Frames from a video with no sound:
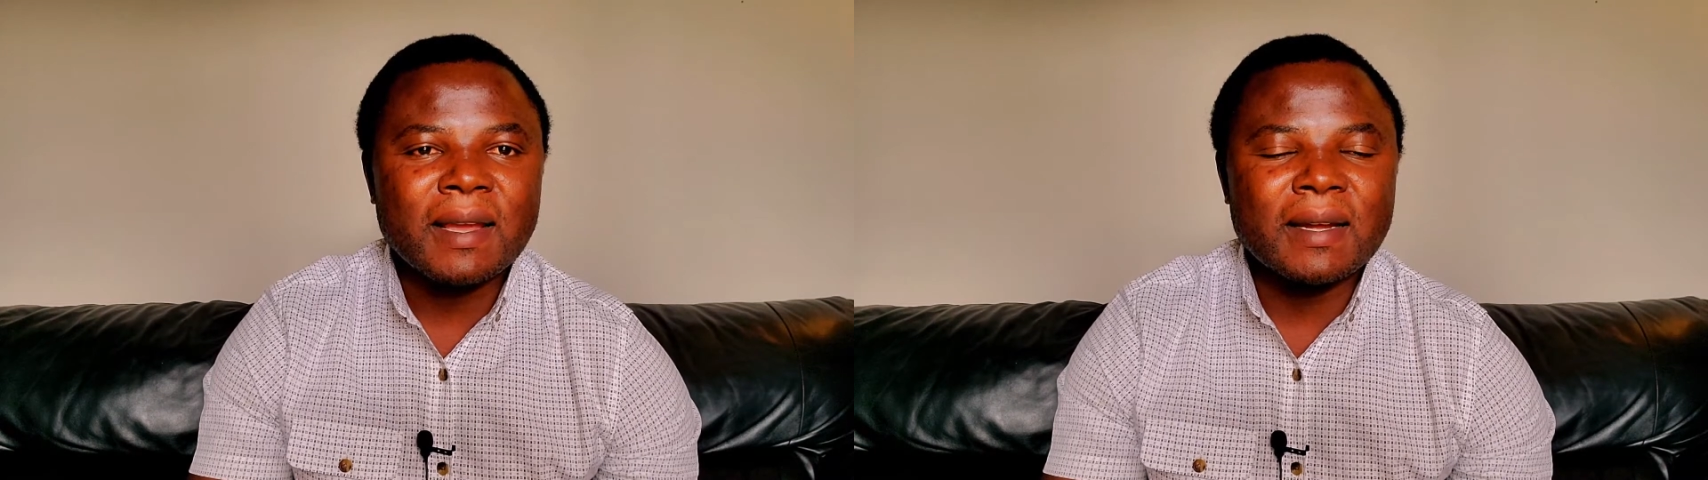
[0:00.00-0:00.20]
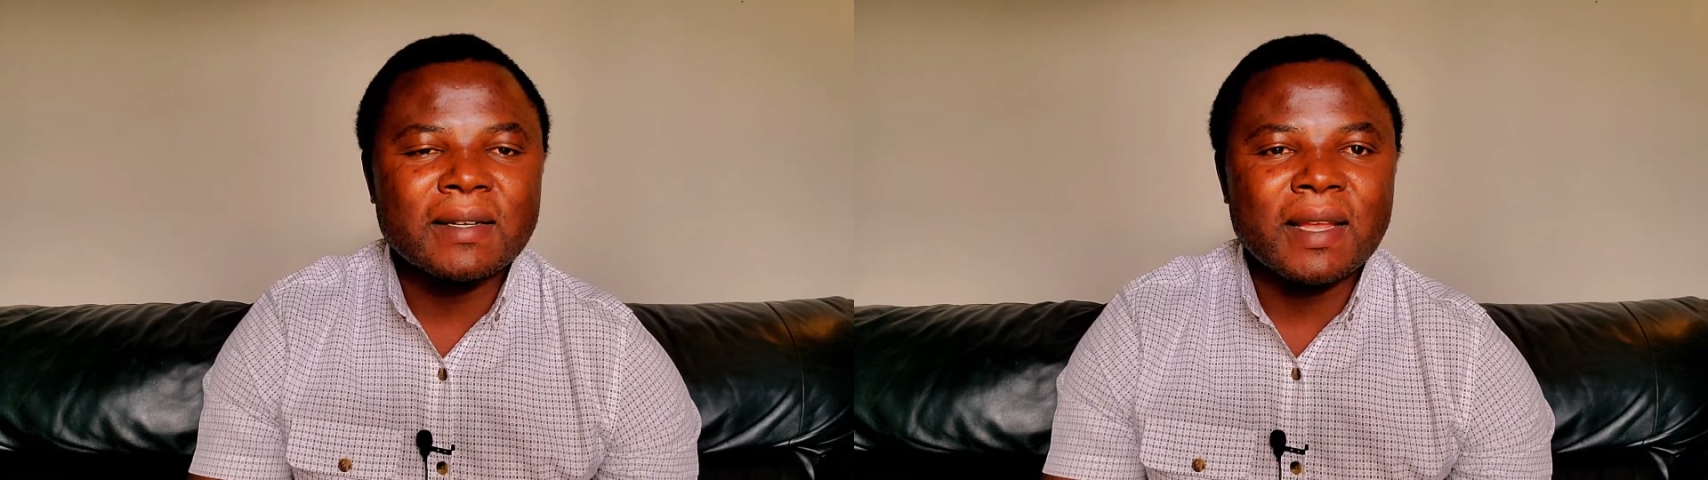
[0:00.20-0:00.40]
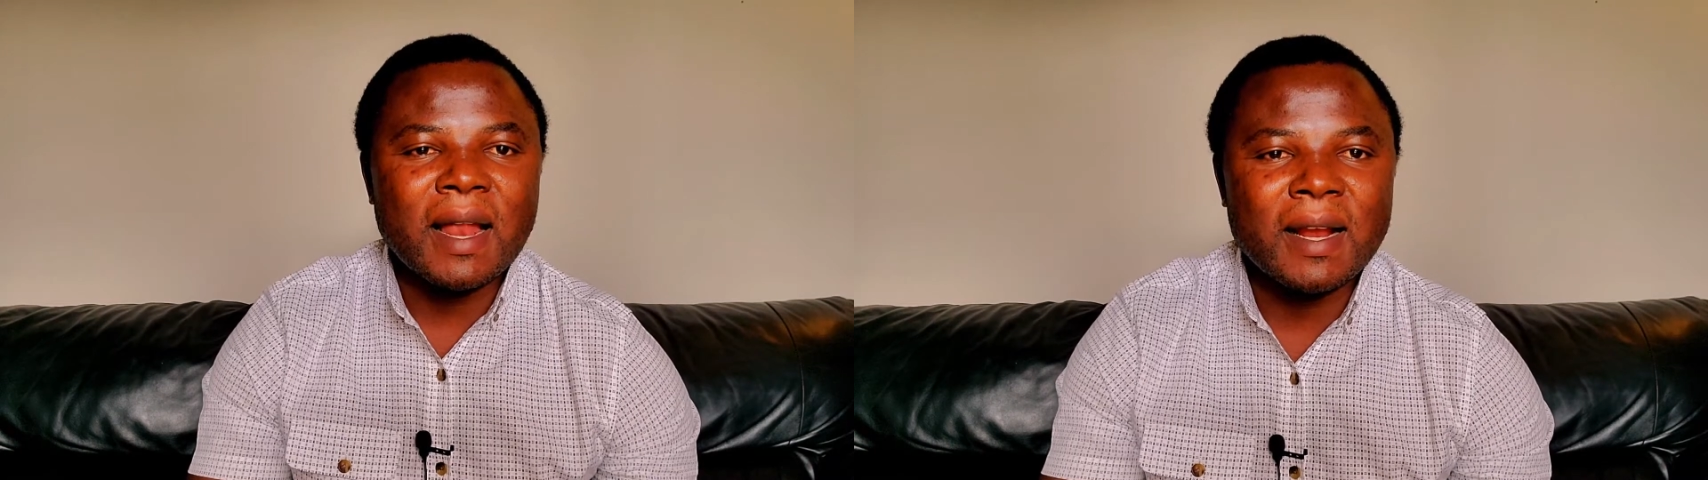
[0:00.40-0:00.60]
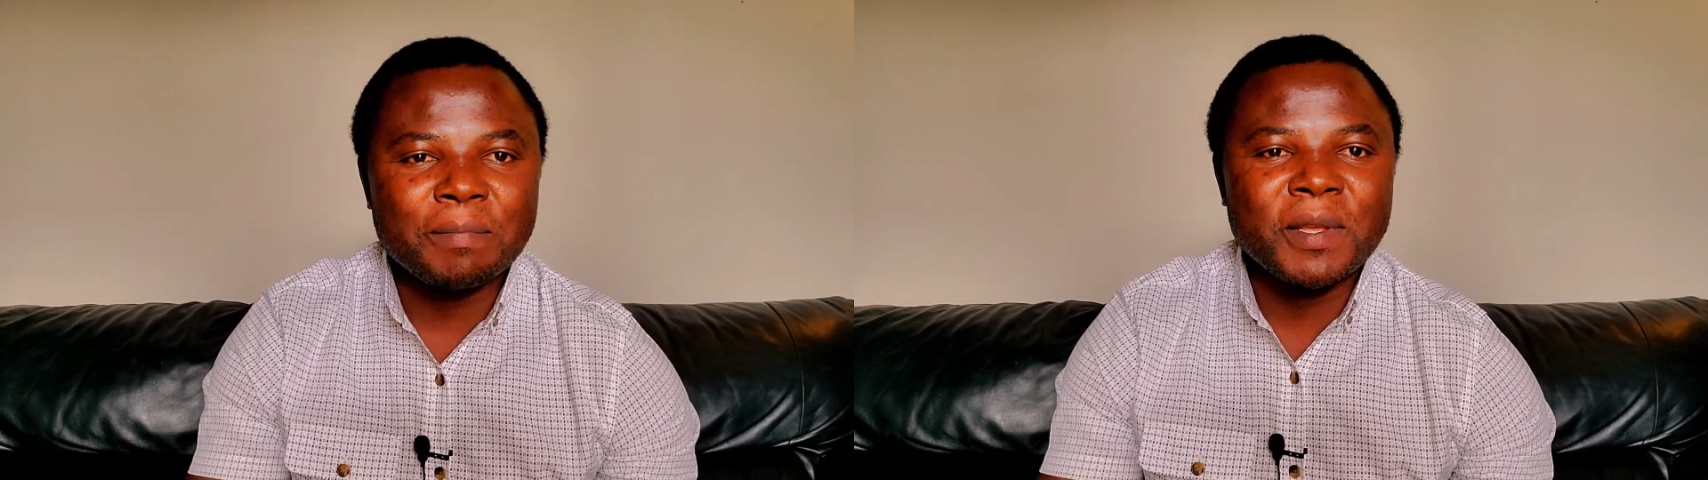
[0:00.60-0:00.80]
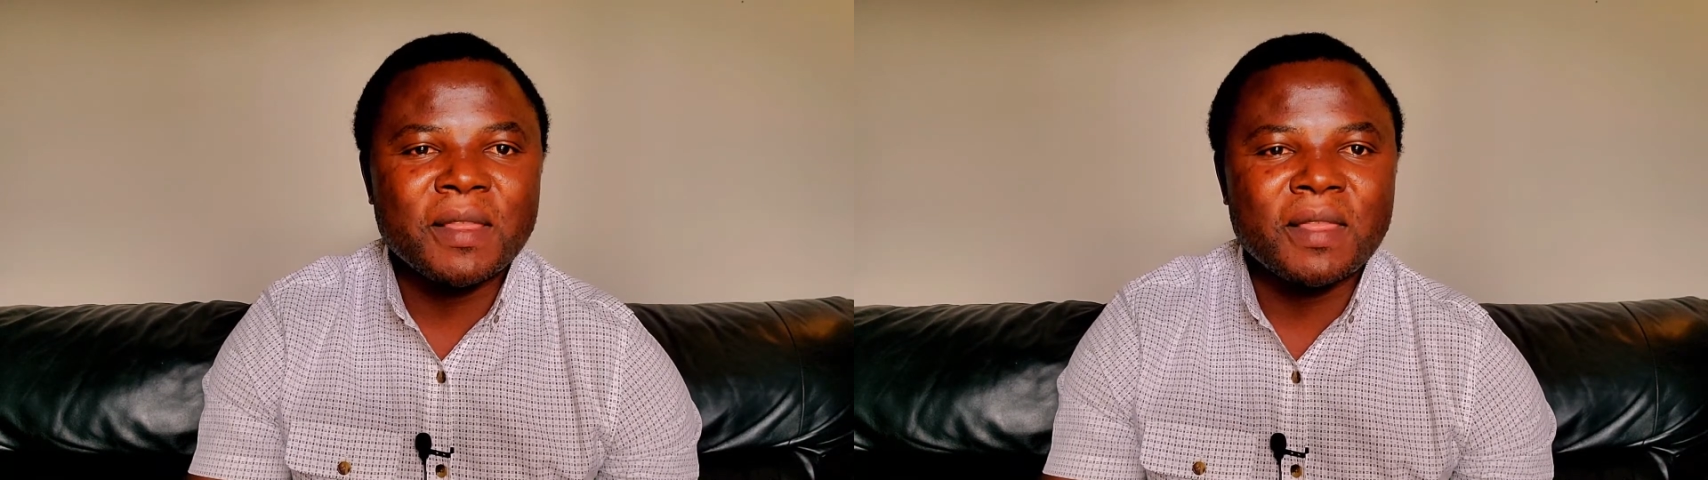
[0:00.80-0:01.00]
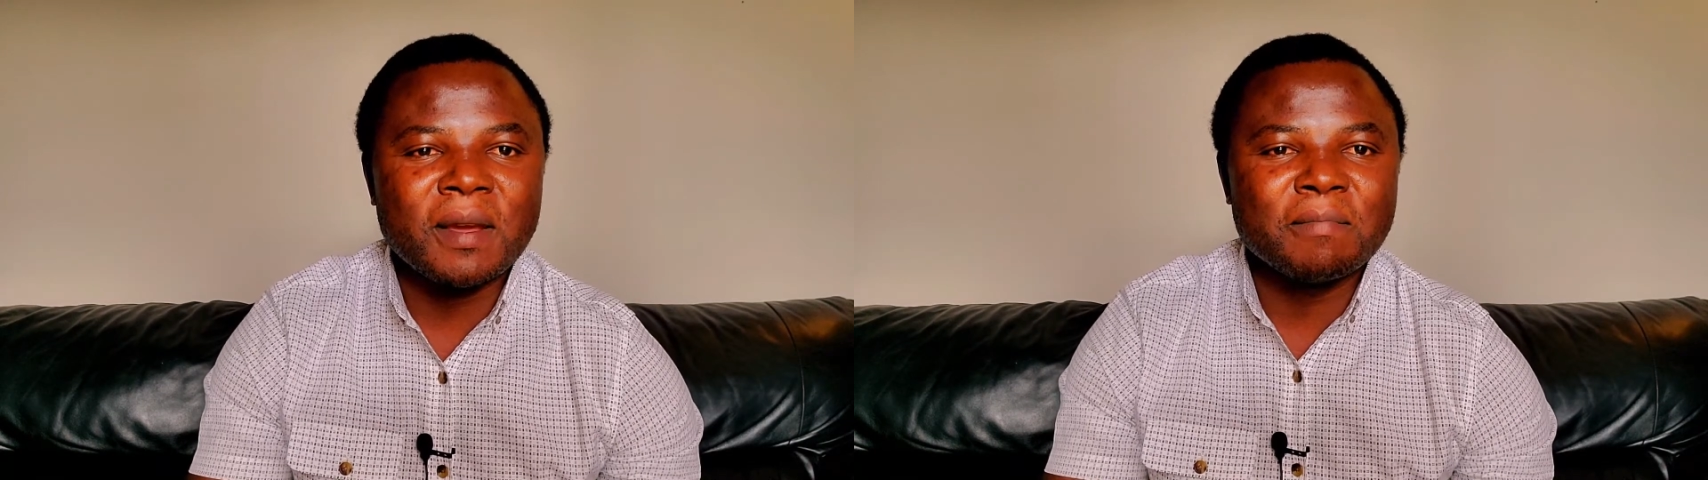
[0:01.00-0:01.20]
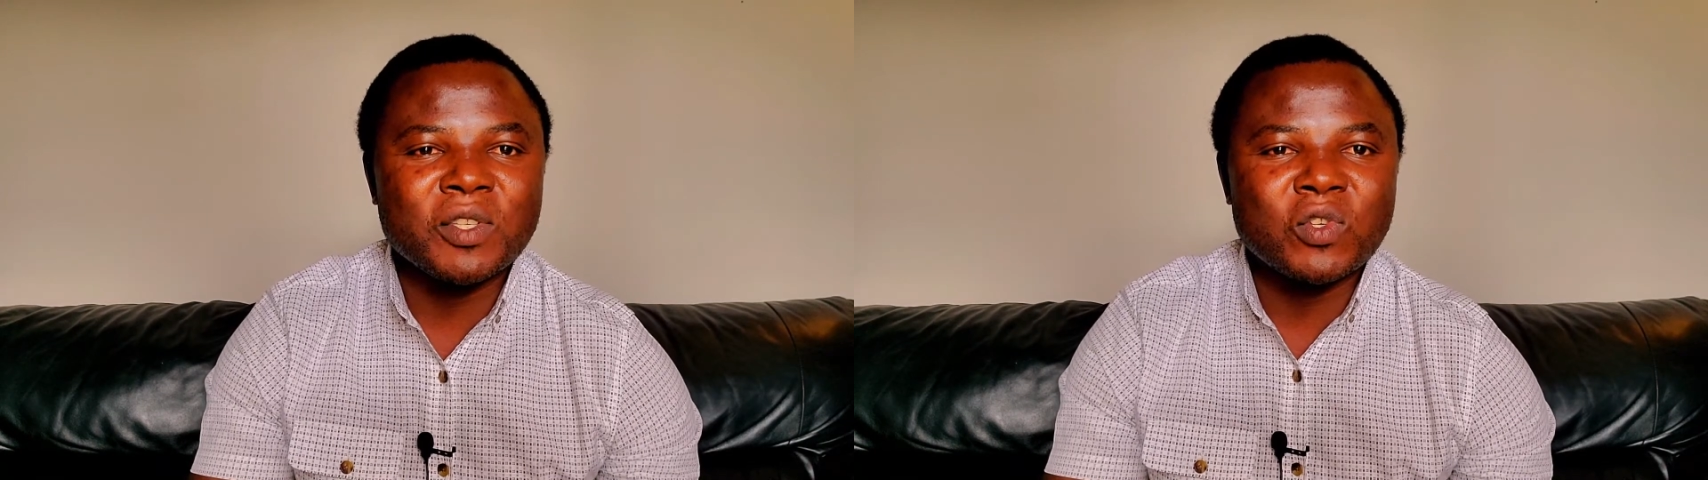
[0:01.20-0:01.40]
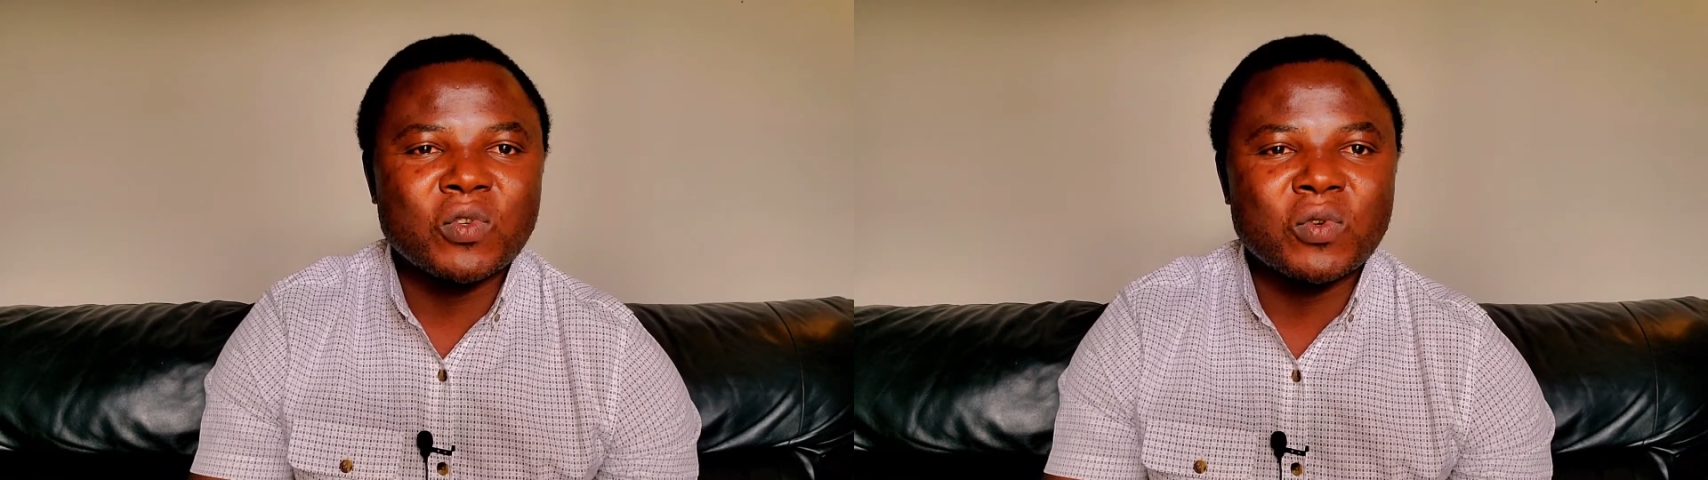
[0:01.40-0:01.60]
helping them
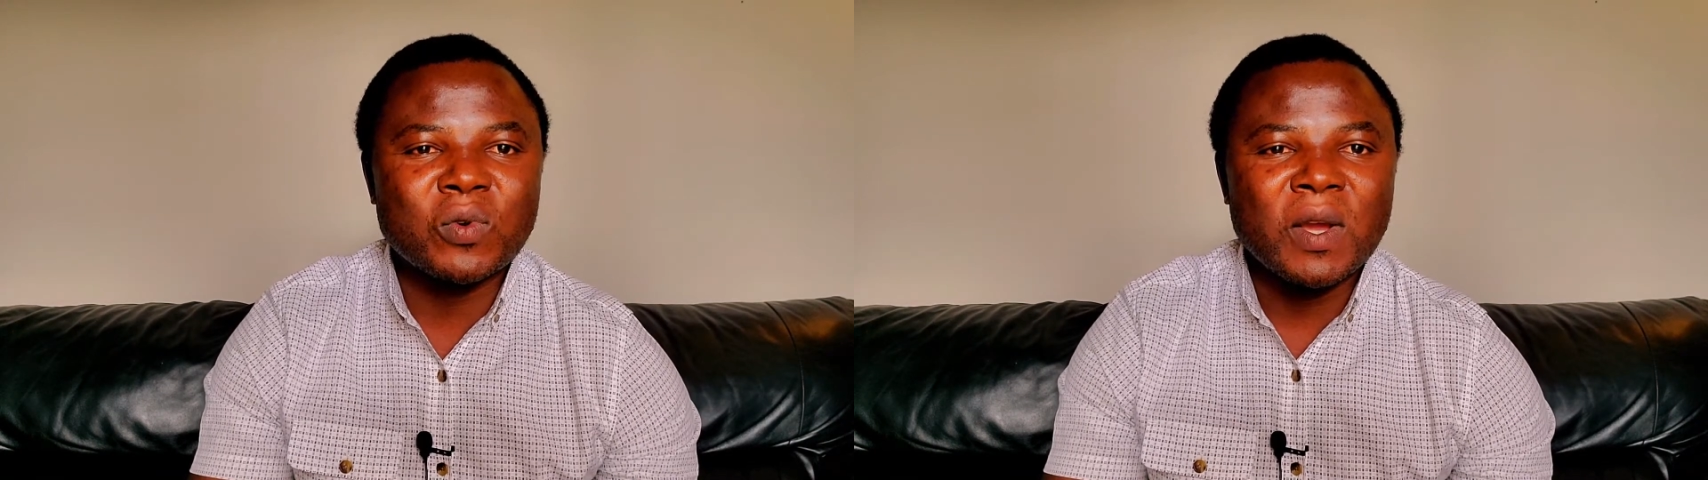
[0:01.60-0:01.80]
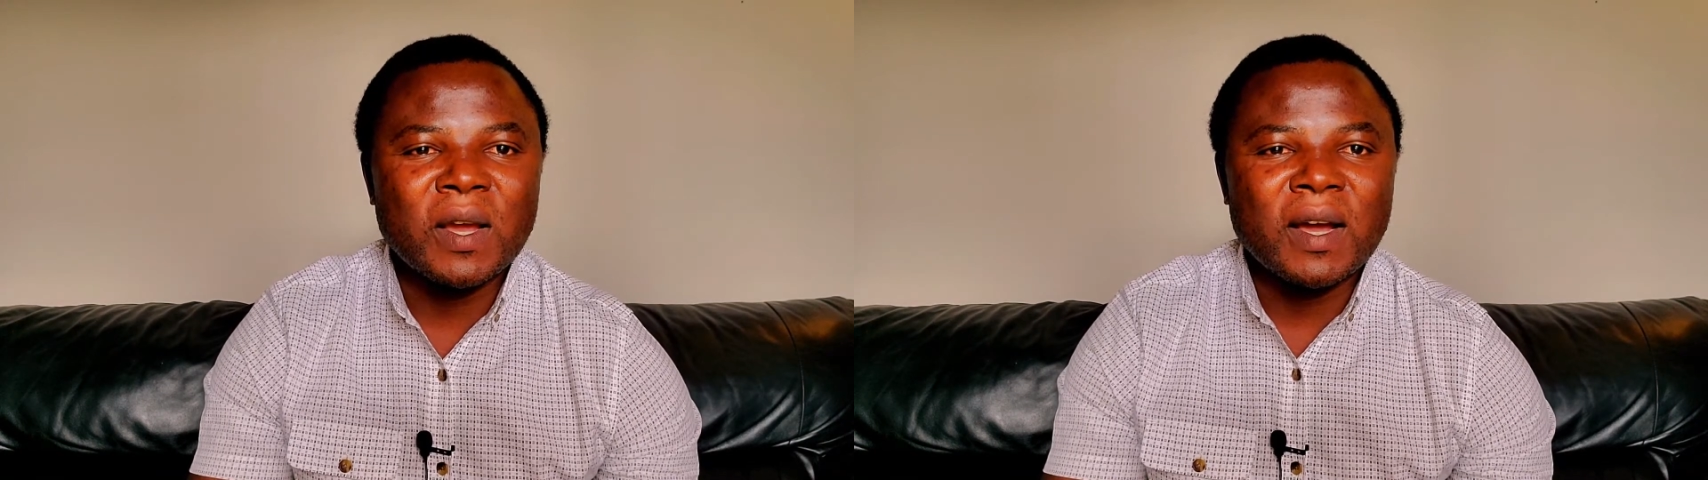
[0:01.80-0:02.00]
to